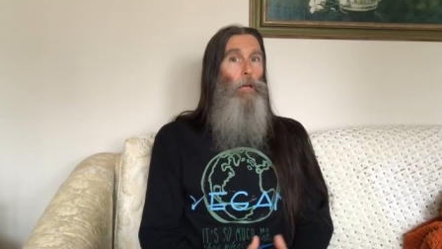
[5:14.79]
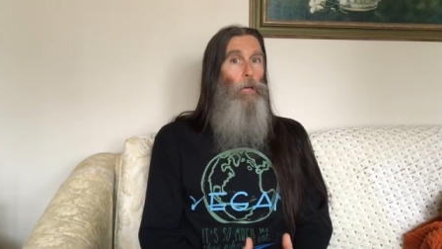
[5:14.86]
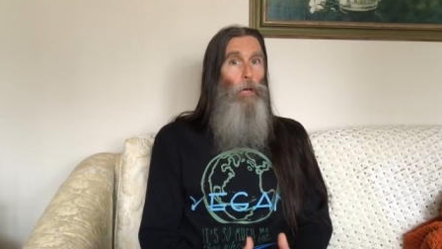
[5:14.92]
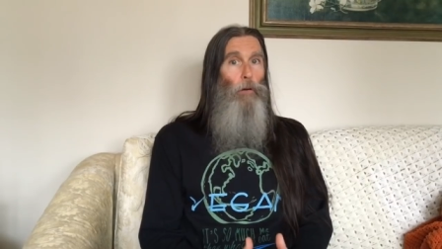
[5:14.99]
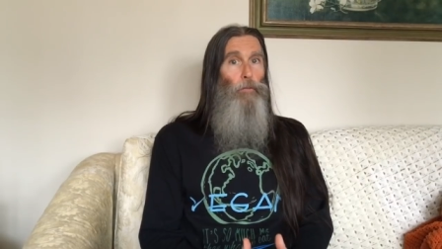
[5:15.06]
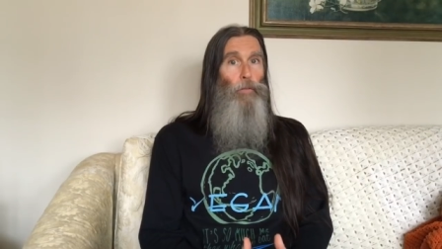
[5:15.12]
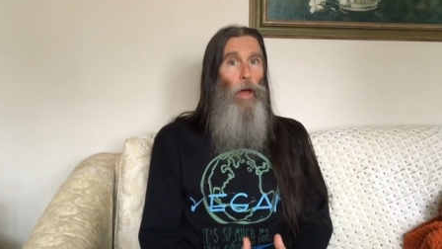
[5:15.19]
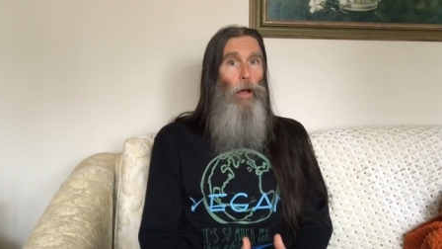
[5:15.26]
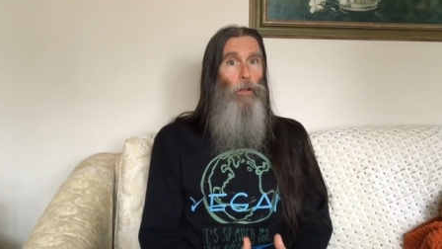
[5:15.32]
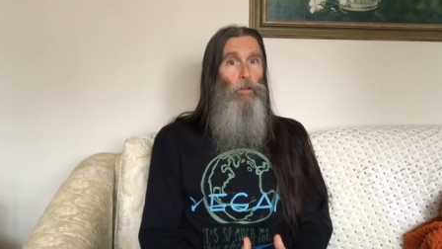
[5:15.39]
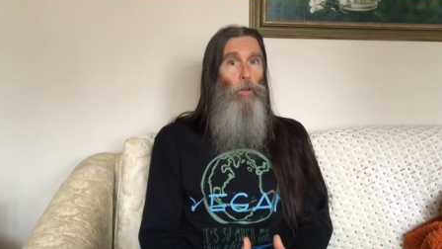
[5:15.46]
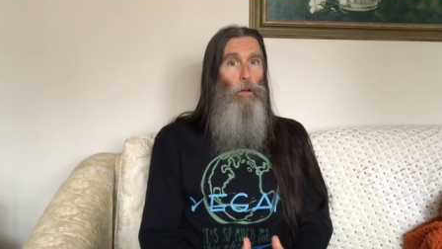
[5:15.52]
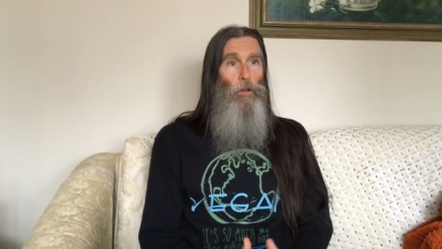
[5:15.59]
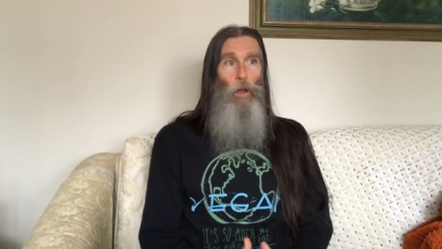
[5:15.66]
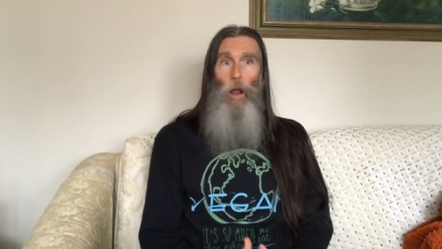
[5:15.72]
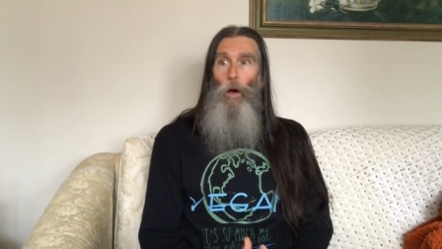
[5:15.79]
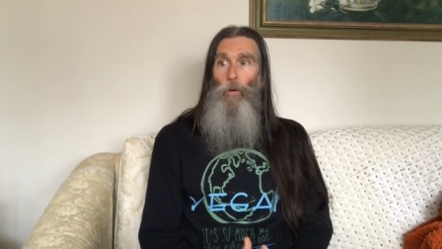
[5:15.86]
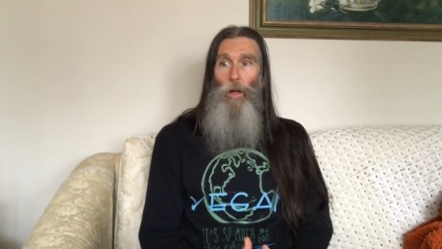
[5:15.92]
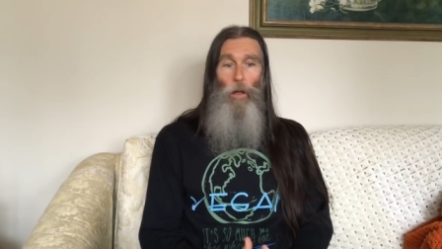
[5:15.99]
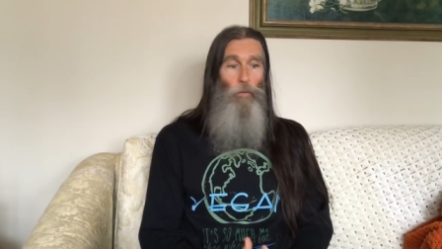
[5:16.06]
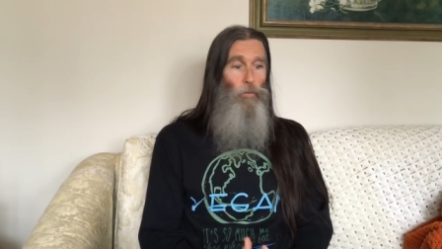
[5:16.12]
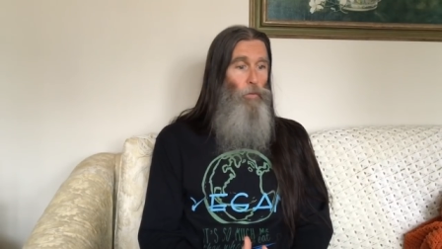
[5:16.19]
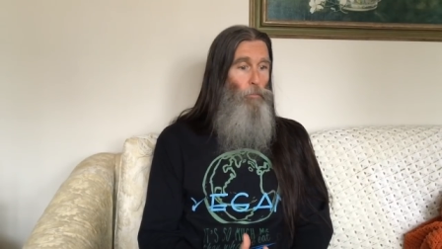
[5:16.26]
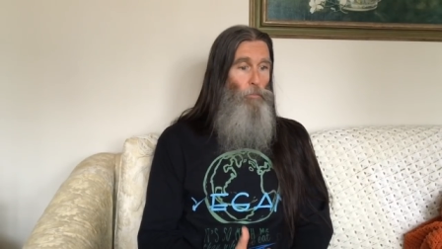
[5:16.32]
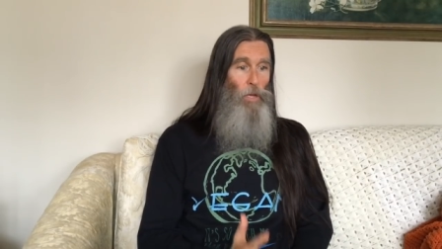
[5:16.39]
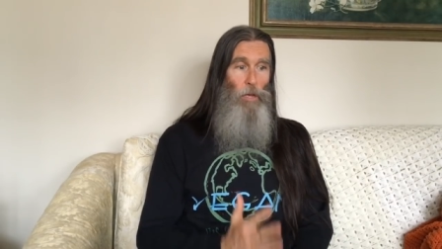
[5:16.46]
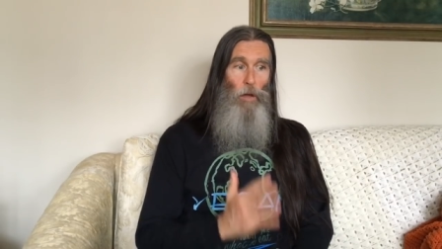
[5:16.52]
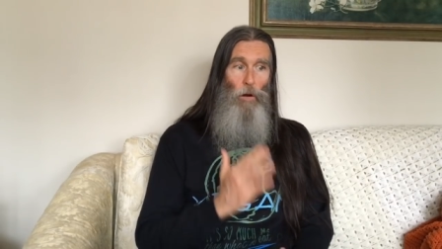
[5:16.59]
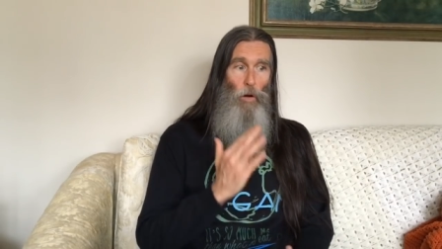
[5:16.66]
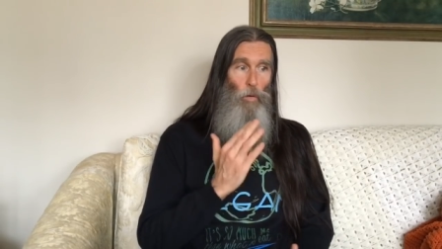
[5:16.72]
If that's, you know, if
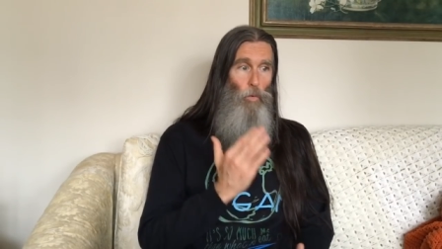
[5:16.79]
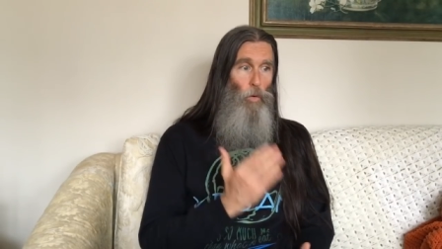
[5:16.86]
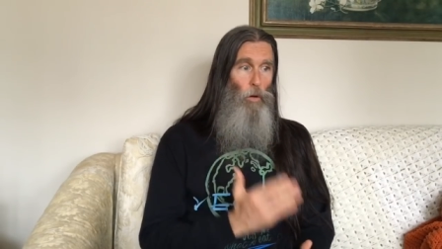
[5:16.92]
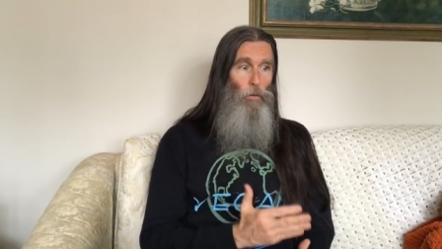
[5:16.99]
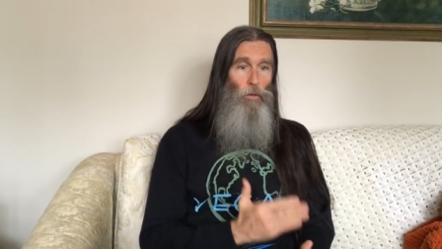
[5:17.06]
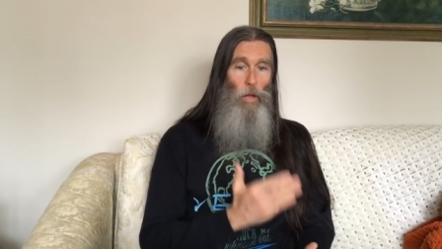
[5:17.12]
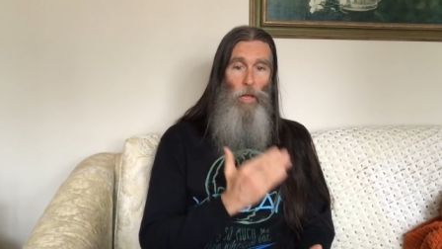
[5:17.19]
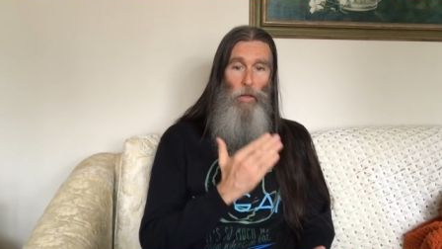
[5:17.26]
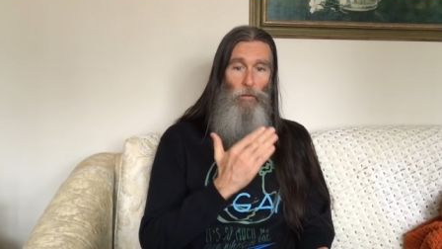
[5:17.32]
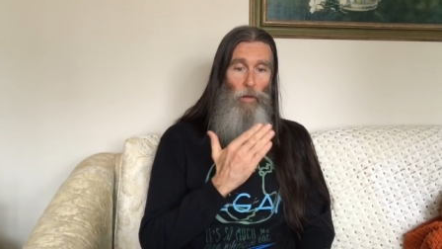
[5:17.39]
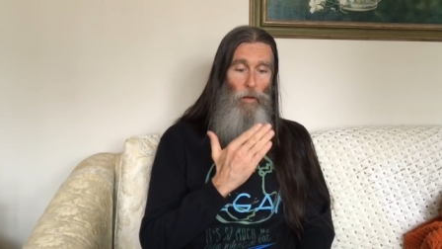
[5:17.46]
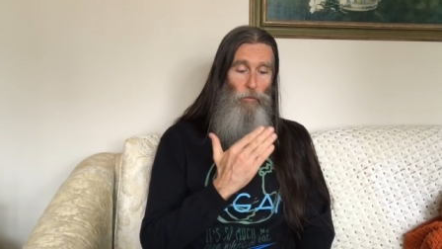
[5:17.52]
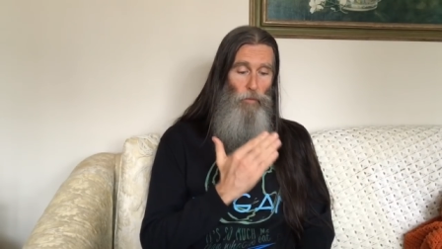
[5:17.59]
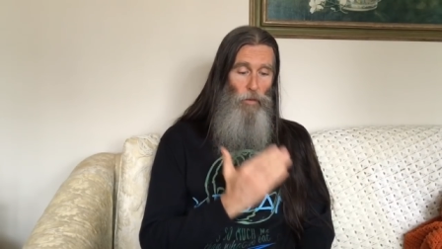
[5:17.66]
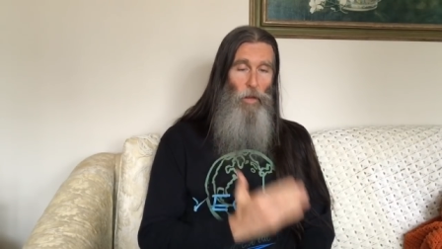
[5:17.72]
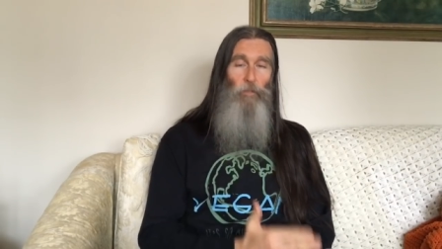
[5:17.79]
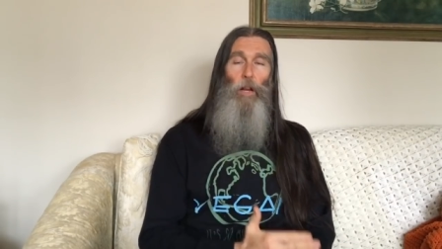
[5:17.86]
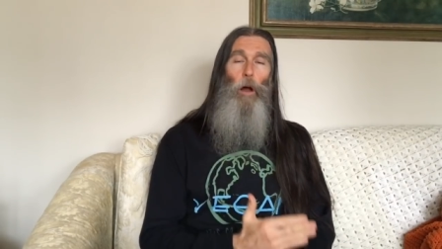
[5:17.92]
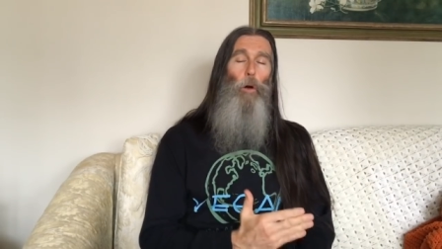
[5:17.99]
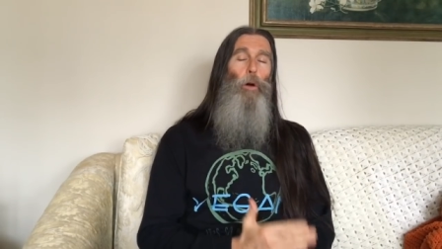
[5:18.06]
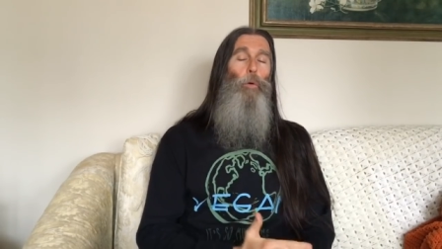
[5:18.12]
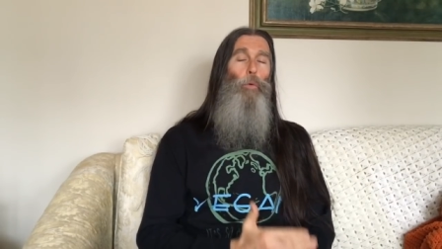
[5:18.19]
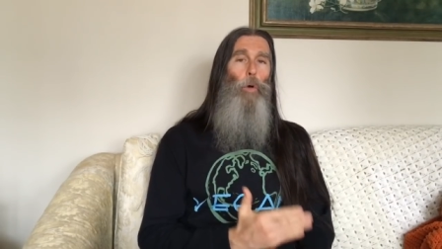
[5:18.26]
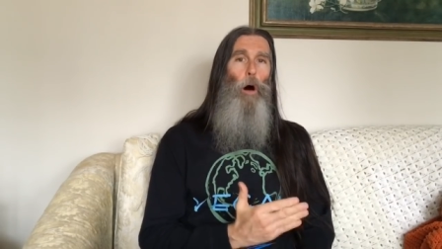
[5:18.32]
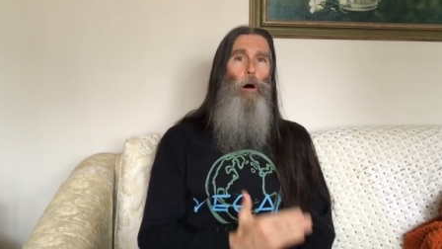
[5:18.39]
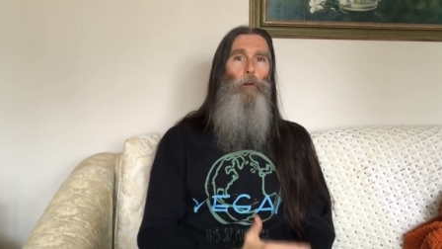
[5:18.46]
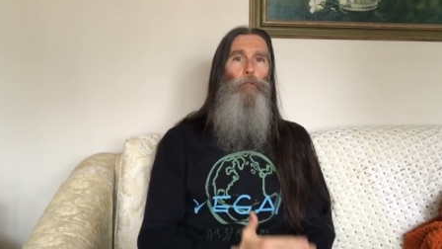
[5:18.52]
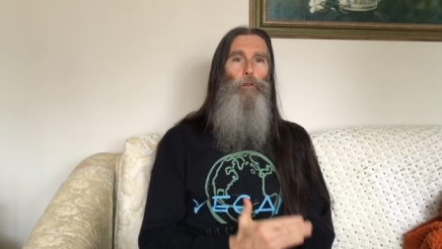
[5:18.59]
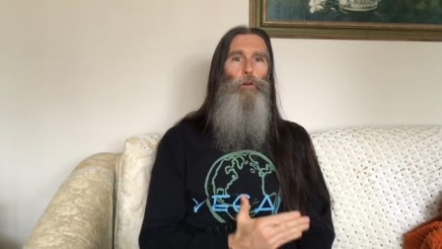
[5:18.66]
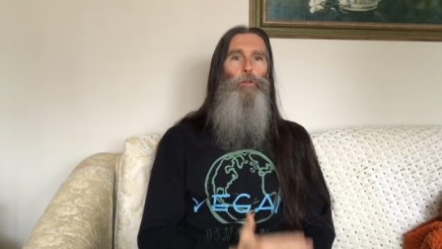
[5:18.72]
being a, if living on a
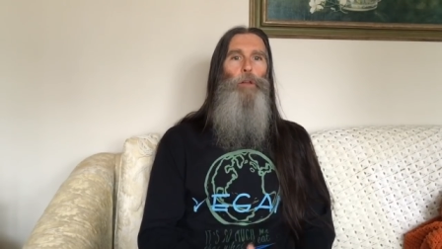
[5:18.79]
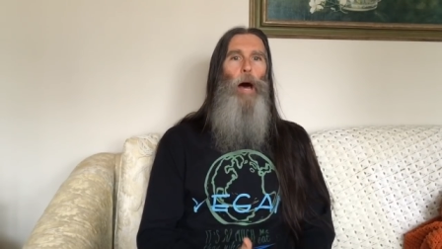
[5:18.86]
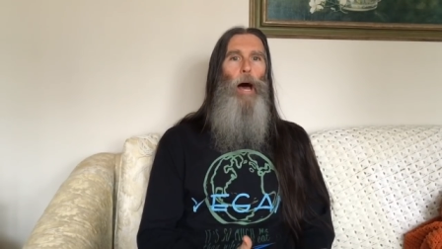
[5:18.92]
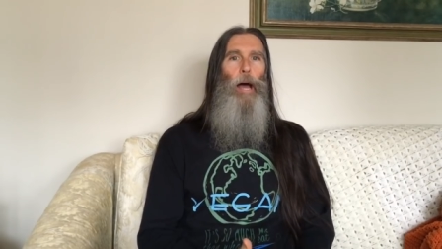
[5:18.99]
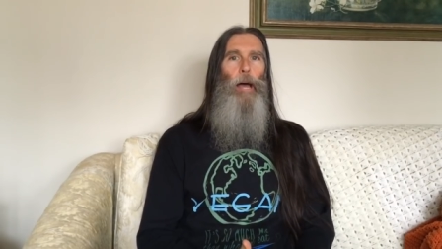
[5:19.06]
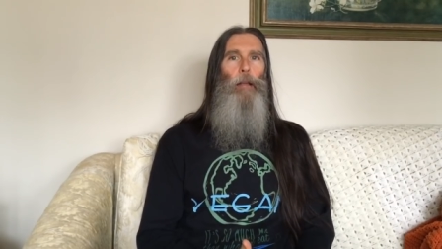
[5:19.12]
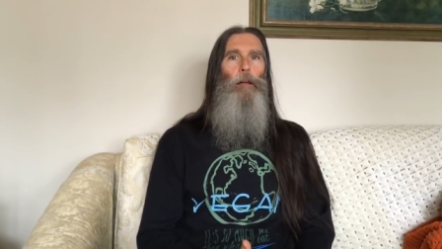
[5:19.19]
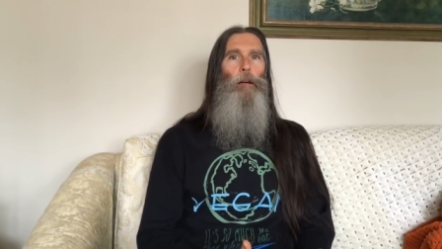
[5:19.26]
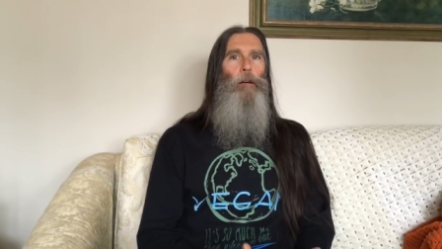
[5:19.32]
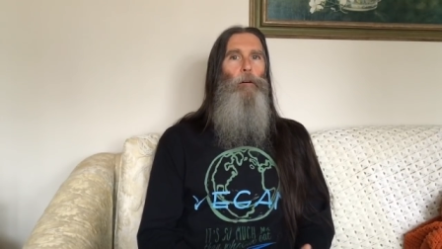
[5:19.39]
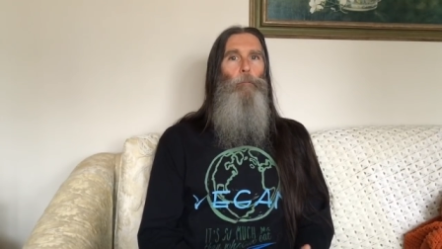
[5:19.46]
raw food diet